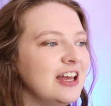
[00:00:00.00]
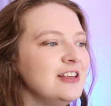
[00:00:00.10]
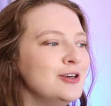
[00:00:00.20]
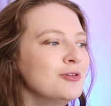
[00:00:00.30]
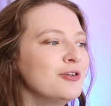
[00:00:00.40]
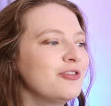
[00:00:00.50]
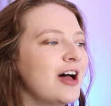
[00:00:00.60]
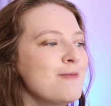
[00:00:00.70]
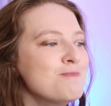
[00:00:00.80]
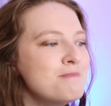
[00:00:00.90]
You will
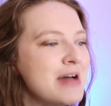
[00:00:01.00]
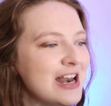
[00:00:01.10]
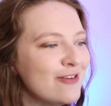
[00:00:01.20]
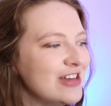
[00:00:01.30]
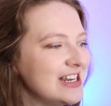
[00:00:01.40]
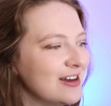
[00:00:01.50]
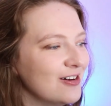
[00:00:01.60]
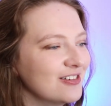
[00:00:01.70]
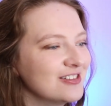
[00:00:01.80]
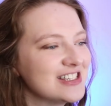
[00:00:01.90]
find many
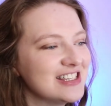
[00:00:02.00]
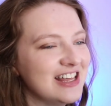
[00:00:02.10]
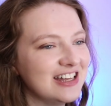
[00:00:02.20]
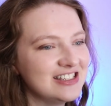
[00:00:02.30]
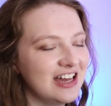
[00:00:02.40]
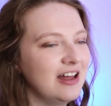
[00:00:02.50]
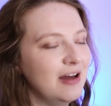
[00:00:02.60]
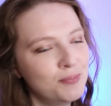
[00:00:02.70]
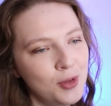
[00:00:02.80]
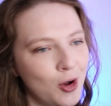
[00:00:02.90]
videos that tell,
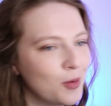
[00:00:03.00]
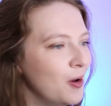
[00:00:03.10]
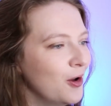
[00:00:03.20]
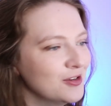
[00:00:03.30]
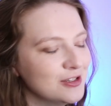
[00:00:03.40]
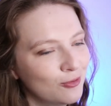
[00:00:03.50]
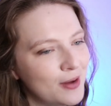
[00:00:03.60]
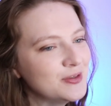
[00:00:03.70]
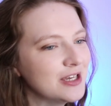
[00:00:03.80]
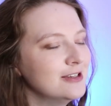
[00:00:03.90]
and blog posts and
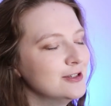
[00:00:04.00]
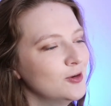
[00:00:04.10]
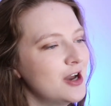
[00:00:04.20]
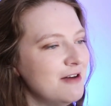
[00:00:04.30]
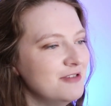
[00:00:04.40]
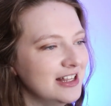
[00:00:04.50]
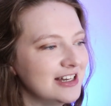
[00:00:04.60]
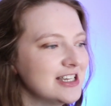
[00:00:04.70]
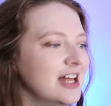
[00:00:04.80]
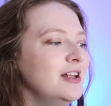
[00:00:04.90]
websites or whatever, that
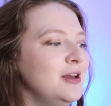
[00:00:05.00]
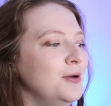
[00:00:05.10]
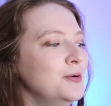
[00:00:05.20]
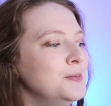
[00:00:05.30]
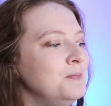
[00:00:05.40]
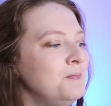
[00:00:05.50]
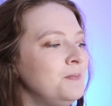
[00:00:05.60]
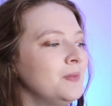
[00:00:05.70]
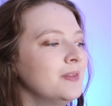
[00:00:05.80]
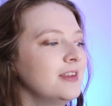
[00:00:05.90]
tell you
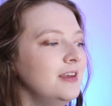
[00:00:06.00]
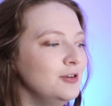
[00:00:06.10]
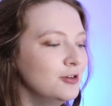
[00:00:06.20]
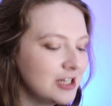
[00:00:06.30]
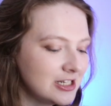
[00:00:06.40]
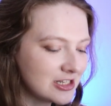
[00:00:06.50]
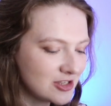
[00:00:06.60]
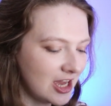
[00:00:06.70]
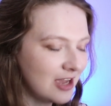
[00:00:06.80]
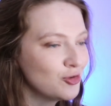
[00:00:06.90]
need to
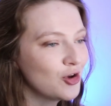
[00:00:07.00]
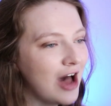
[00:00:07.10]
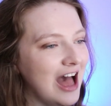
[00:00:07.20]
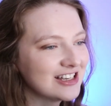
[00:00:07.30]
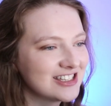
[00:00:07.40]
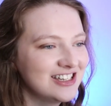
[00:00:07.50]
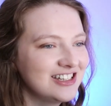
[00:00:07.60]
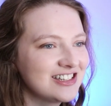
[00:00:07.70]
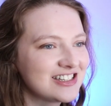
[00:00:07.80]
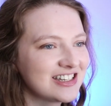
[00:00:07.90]
change your
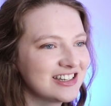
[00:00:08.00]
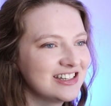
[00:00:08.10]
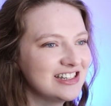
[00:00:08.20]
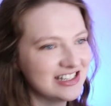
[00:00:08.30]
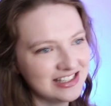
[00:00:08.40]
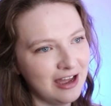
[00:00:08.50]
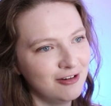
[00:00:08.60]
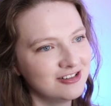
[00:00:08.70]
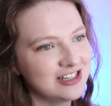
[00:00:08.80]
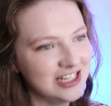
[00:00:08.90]
accent to
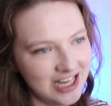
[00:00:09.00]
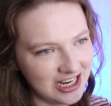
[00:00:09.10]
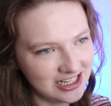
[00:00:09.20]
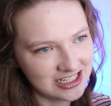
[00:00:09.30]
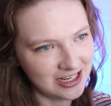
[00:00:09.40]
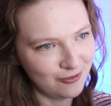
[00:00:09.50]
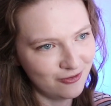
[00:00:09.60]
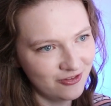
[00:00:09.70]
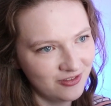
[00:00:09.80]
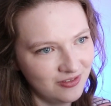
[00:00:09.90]
sound
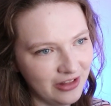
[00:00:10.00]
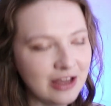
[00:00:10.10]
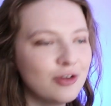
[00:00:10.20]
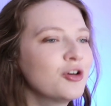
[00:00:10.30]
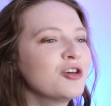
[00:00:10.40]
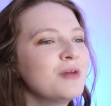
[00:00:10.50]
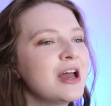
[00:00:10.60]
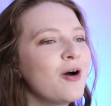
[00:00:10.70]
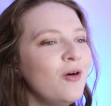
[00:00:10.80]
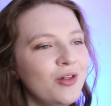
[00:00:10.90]
native. Like, you can
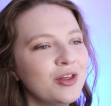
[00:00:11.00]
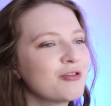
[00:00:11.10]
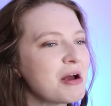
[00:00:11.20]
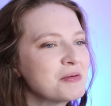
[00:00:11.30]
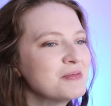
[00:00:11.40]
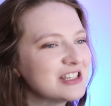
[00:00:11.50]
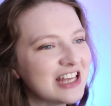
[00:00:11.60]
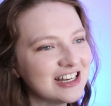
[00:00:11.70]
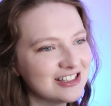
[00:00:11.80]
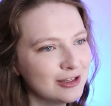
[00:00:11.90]
make all the grammar
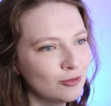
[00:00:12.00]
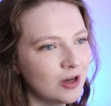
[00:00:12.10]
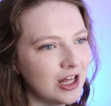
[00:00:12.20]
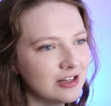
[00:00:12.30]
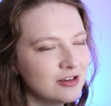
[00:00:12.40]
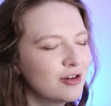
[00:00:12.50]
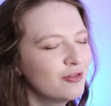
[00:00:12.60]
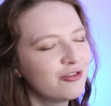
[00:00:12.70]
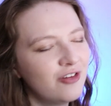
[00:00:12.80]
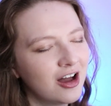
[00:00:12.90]
mistakes in the world, you can
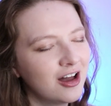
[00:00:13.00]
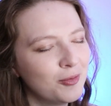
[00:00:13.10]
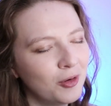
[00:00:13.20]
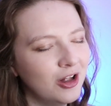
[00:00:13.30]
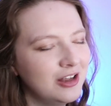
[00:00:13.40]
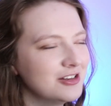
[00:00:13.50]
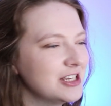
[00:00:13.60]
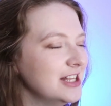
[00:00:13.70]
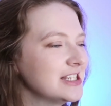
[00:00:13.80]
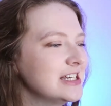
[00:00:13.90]
fuck up all your
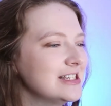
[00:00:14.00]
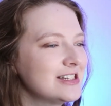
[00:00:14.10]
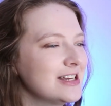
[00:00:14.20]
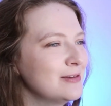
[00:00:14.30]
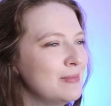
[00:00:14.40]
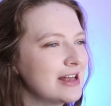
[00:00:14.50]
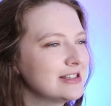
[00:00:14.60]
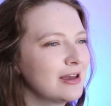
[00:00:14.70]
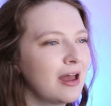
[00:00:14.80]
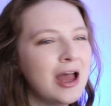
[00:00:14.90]
tenses, it doesn't
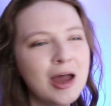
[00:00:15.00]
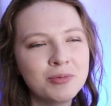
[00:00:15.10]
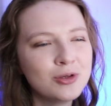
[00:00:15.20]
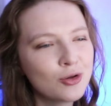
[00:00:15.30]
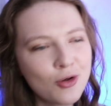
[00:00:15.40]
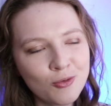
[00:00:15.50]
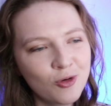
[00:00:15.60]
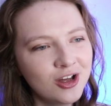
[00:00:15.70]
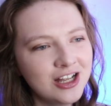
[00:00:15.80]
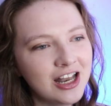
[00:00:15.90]
matter. But you know
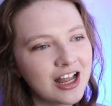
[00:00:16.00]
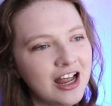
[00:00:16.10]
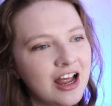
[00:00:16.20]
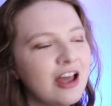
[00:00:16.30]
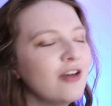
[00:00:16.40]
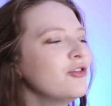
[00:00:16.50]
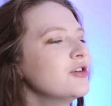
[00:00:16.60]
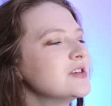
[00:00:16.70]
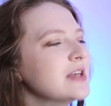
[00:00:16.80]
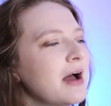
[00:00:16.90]
what? If
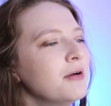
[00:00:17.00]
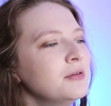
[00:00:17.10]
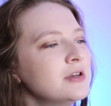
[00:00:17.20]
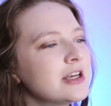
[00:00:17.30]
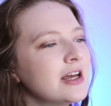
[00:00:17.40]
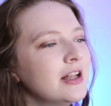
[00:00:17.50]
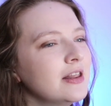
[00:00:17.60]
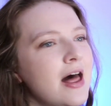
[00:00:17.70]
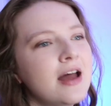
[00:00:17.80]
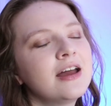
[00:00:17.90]
you sound
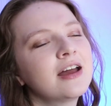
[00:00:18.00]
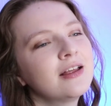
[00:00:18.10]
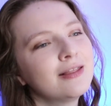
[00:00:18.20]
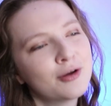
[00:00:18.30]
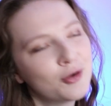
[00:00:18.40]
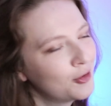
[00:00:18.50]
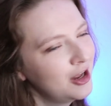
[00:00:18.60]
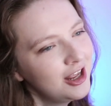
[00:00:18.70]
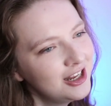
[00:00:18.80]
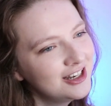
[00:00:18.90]
like the
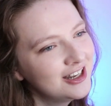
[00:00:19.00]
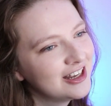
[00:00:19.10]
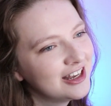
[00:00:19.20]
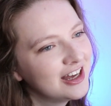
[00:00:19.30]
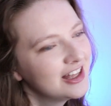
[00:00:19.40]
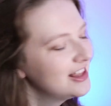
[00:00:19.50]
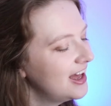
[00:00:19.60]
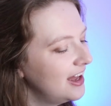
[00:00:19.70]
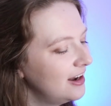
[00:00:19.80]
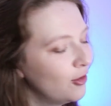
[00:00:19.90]
Queen,
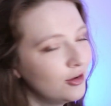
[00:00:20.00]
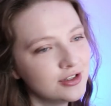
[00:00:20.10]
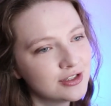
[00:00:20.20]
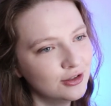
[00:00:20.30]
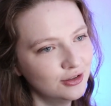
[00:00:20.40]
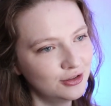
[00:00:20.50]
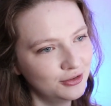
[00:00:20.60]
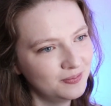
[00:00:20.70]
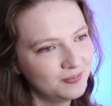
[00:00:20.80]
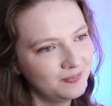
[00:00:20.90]
then all's good,
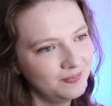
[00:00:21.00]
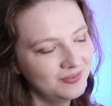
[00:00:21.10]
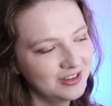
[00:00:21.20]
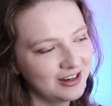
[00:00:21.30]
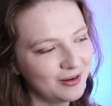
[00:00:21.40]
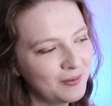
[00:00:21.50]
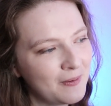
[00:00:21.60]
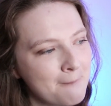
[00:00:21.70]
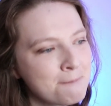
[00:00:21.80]
you know?